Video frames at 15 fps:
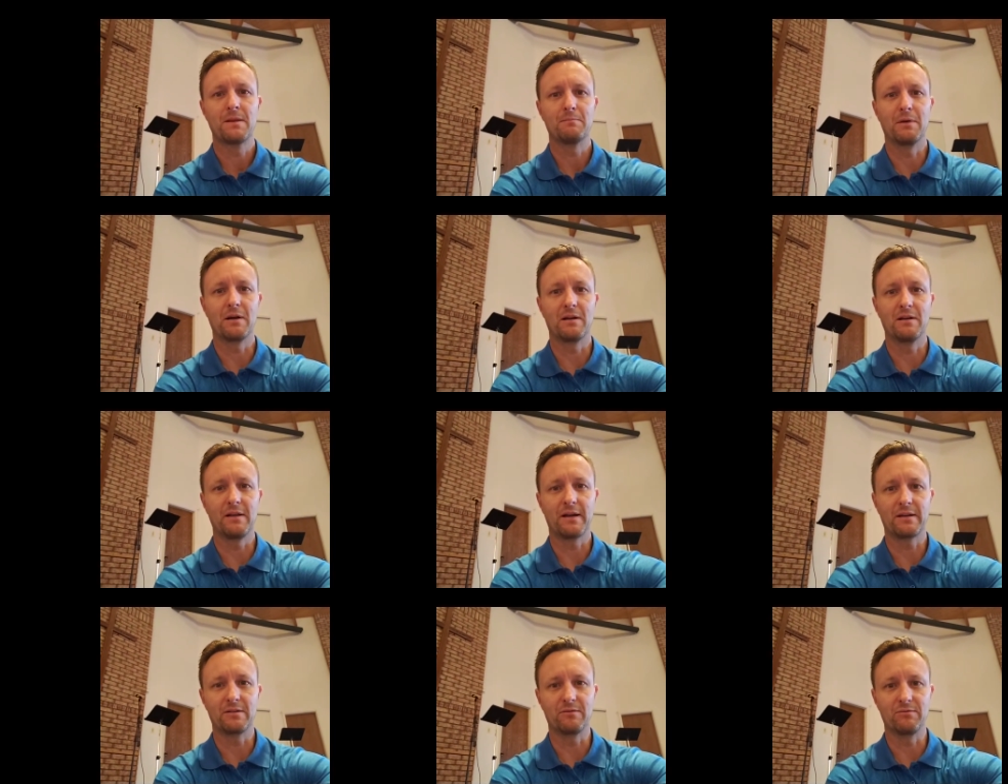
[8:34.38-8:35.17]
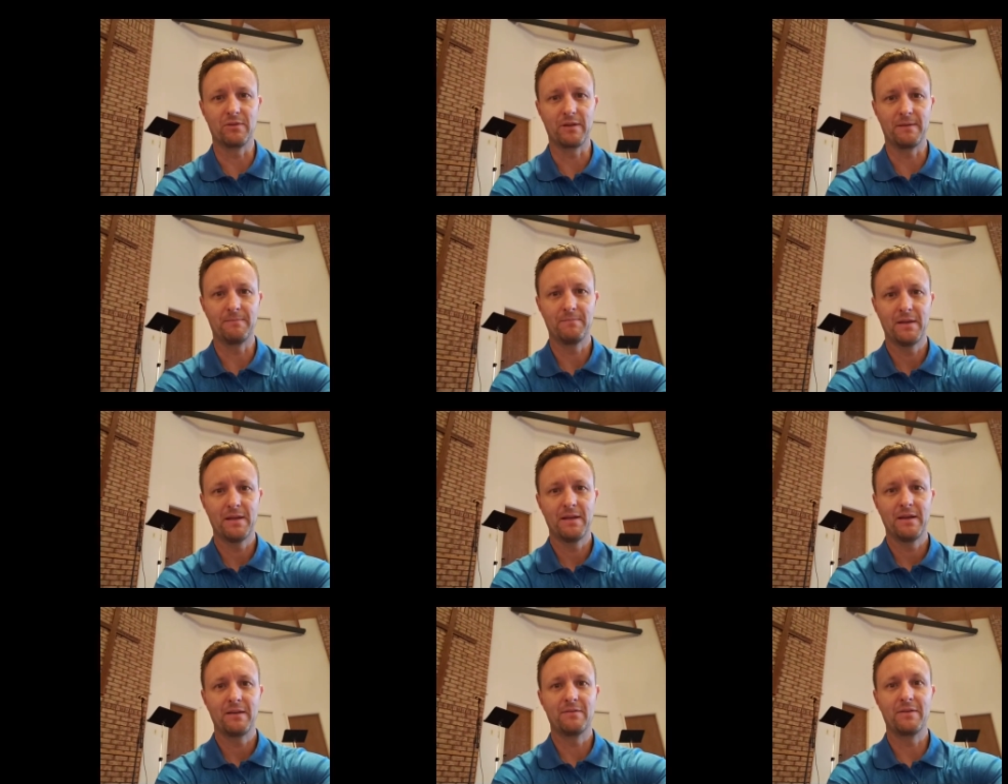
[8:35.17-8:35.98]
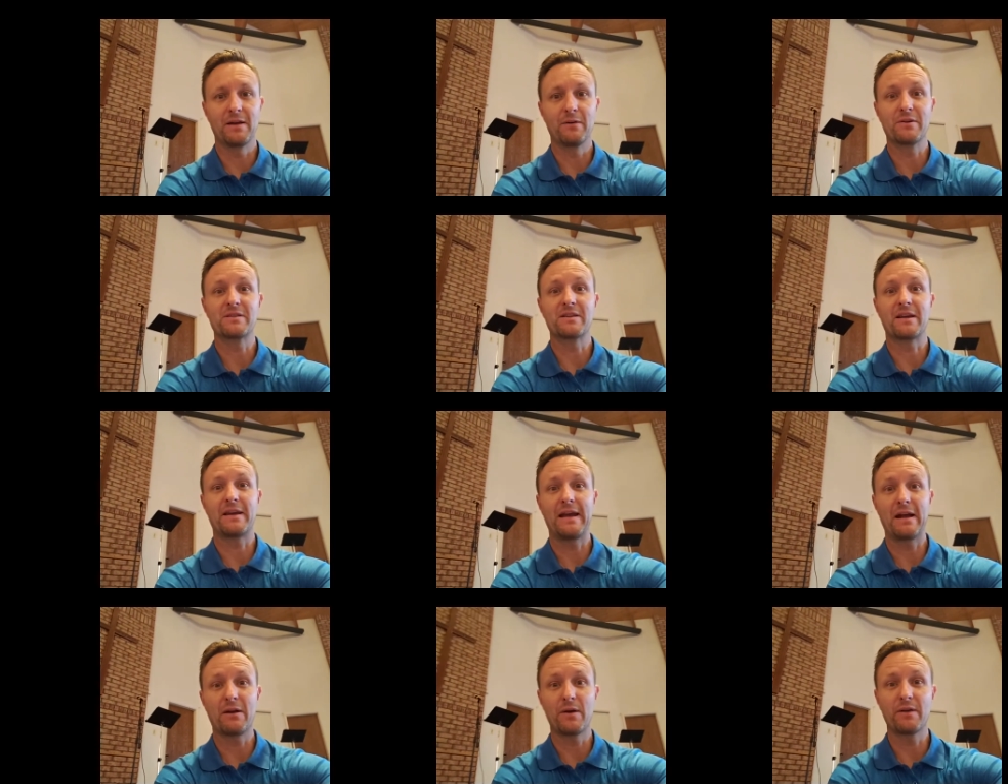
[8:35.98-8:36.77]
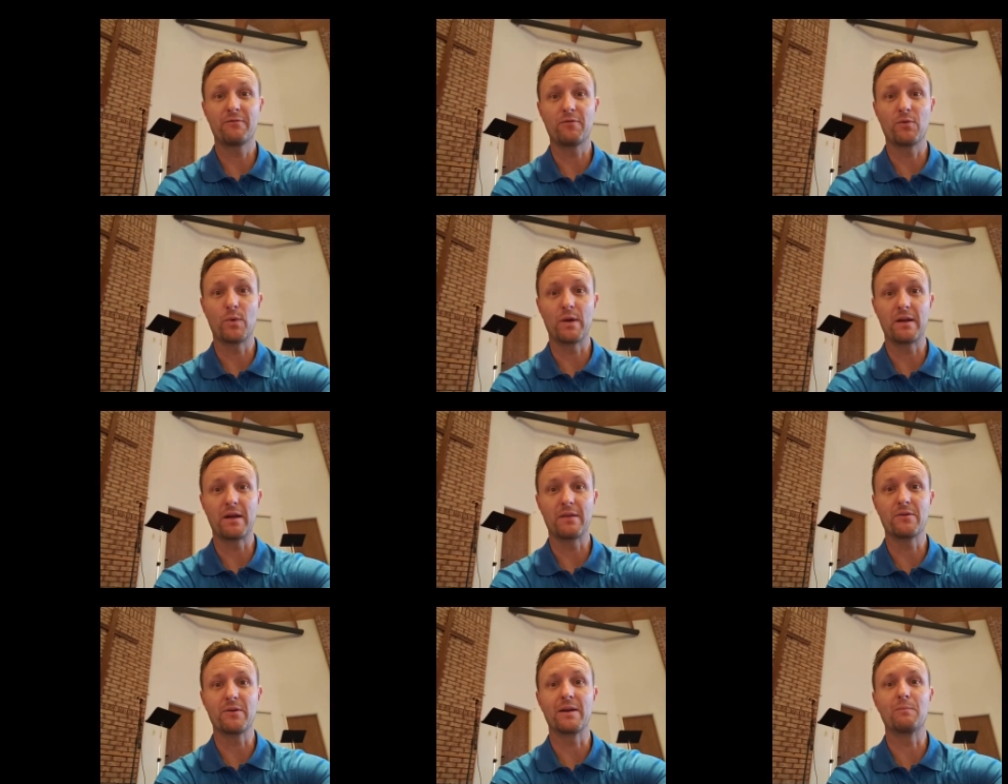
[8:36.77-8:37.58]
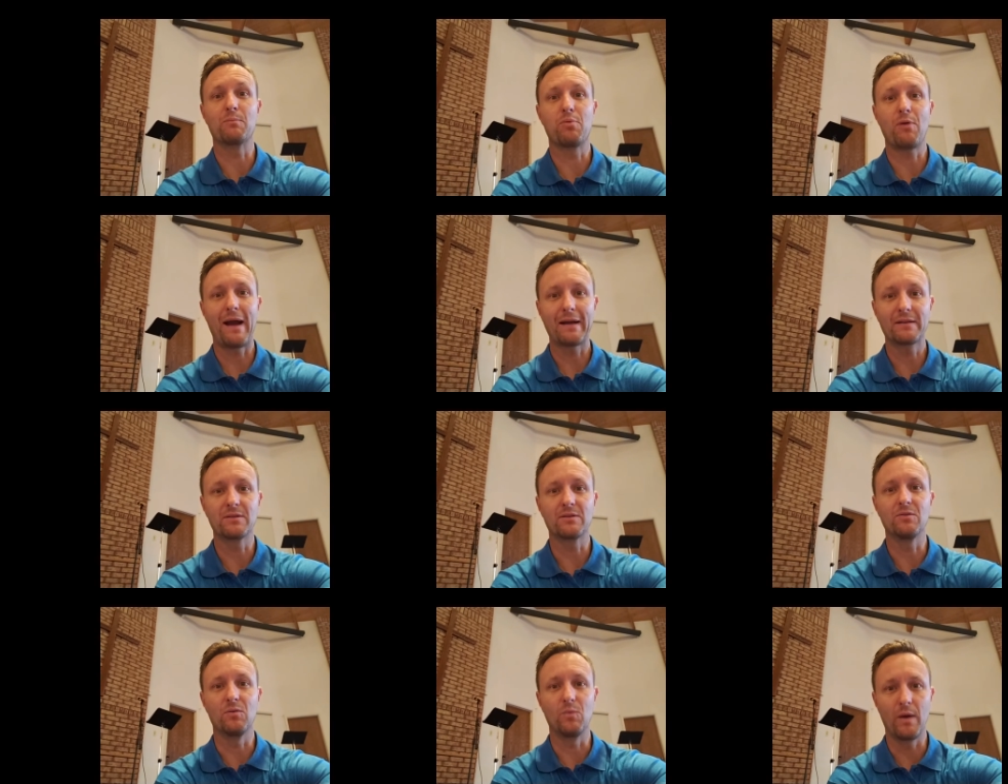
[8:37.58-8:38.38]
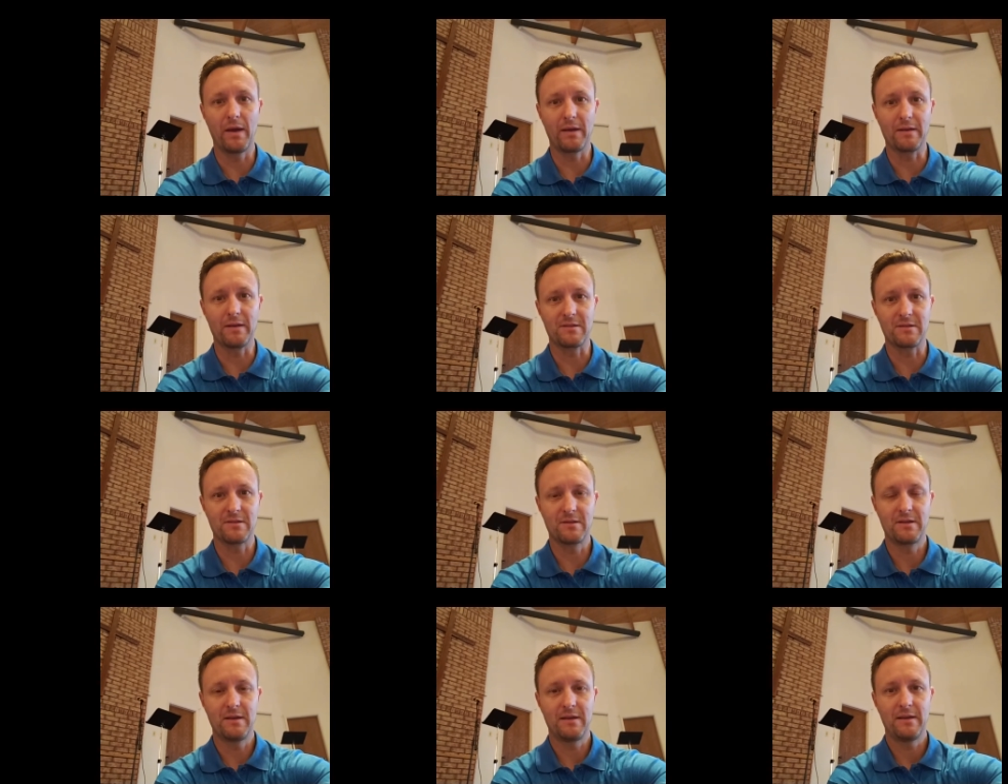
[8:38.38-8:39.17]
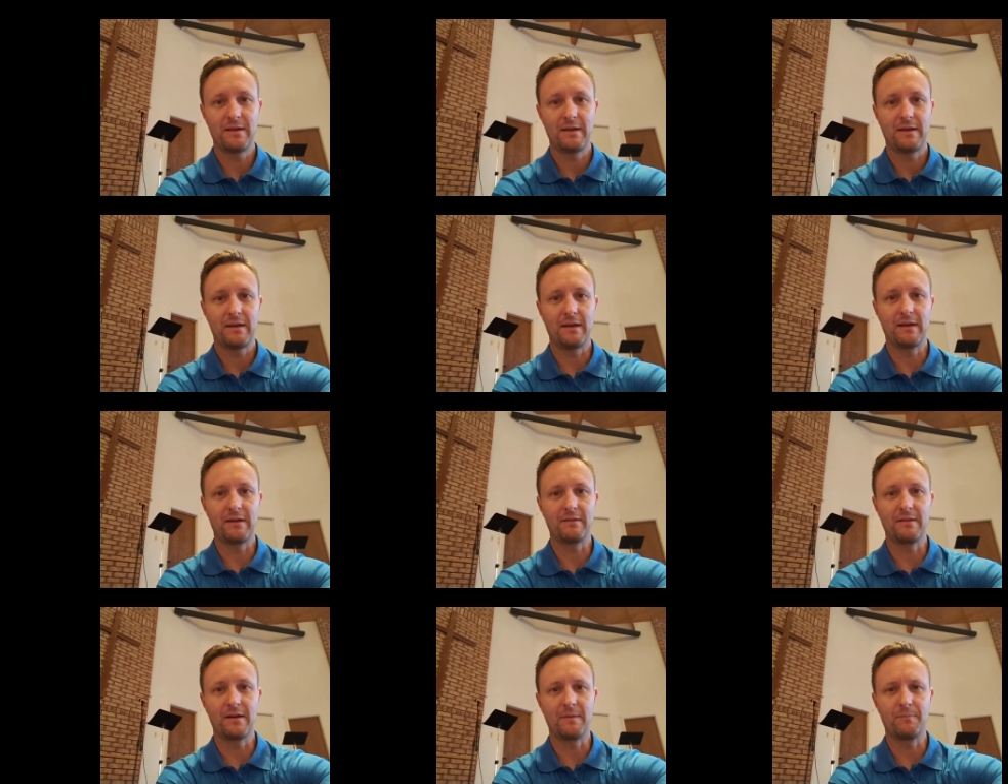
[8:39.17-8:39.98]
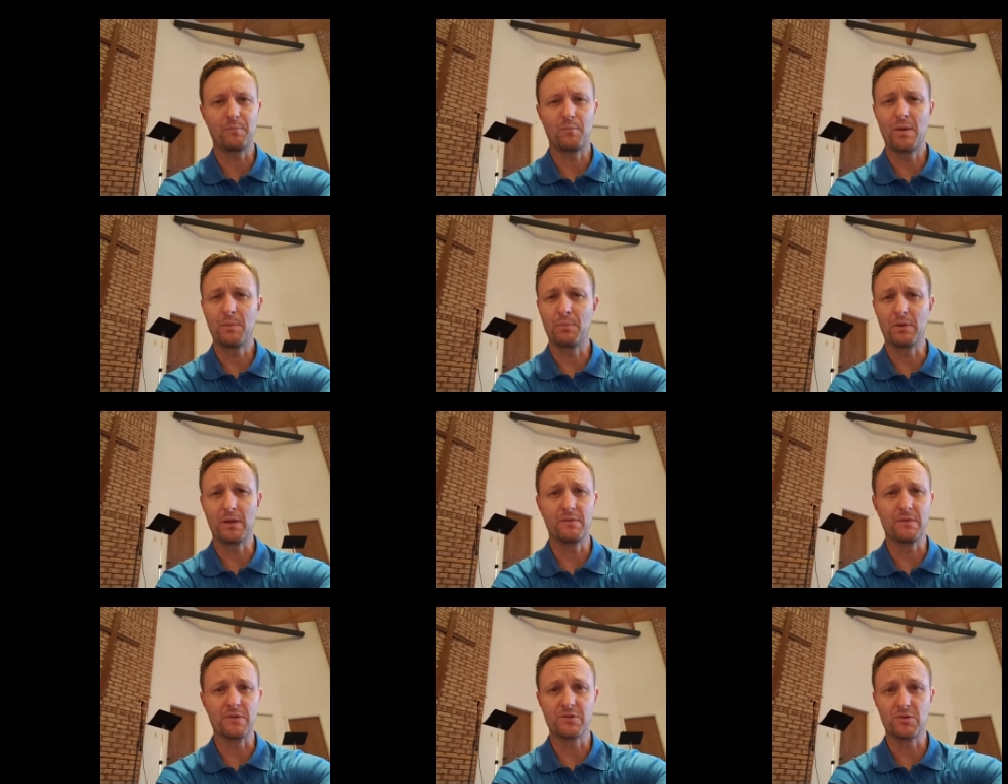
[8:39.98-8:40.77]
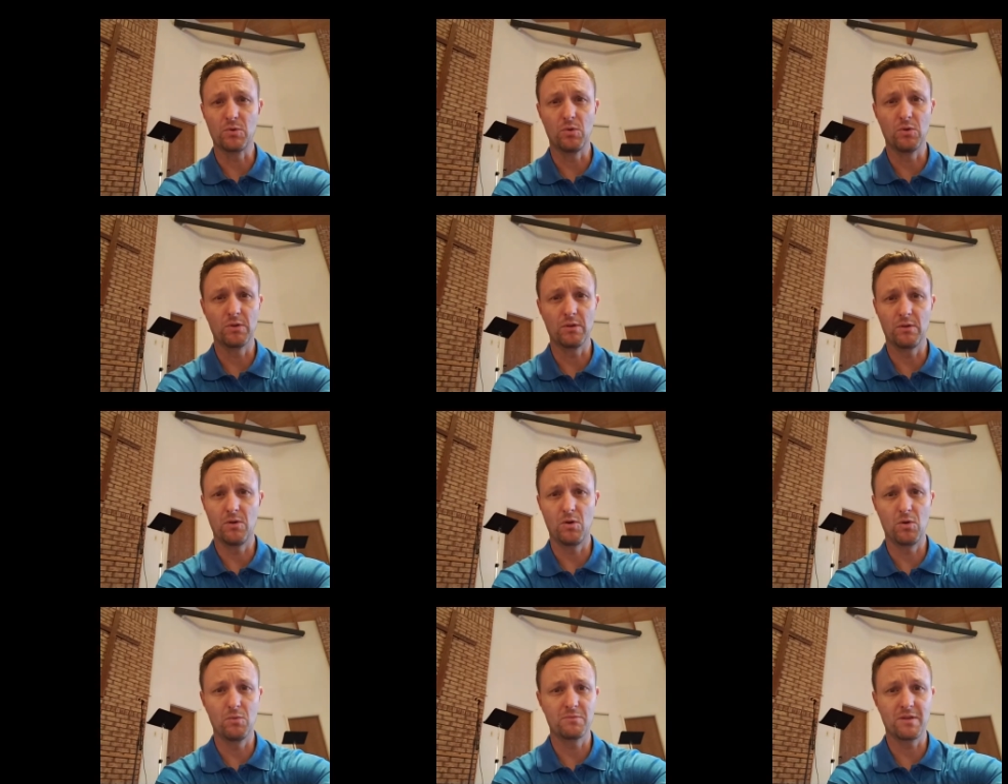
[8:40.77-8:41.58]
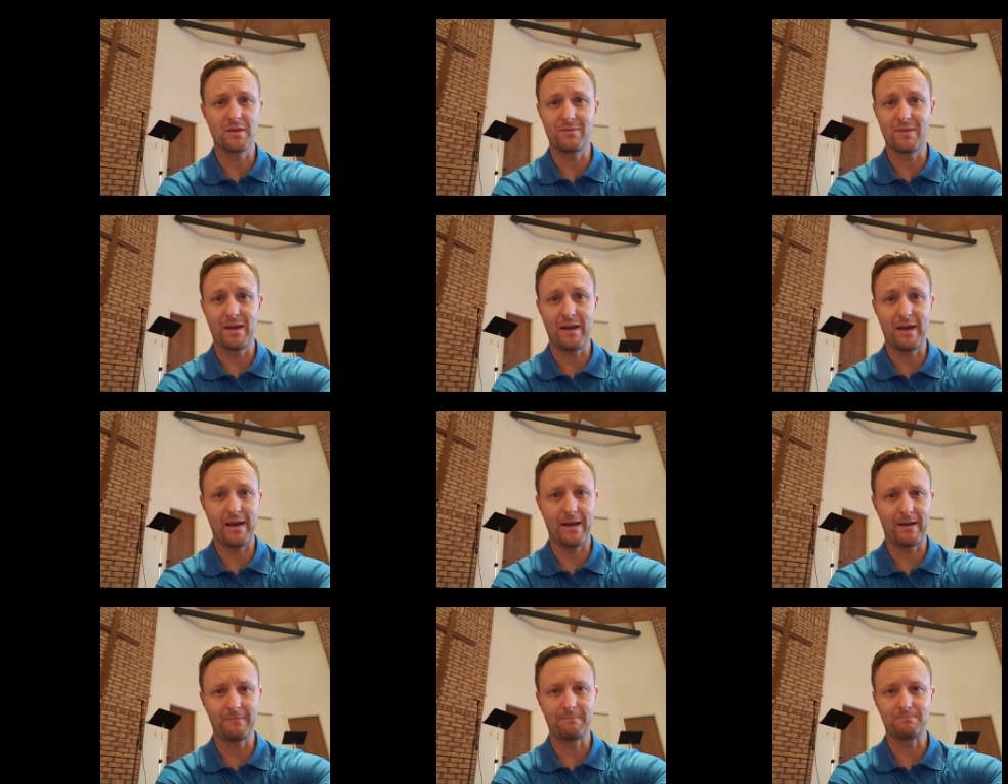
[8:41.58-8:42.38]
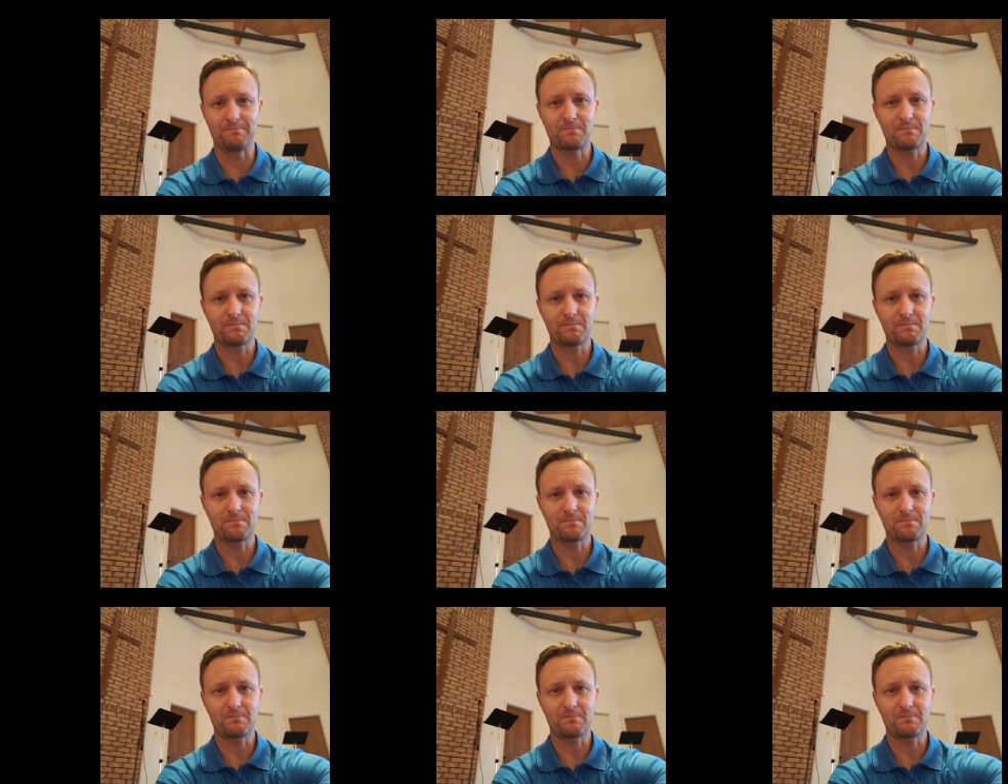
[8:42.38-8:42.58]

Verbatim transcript: but collectively. There is a caring for one another in practical ways. And uh, people even sold homes that they had.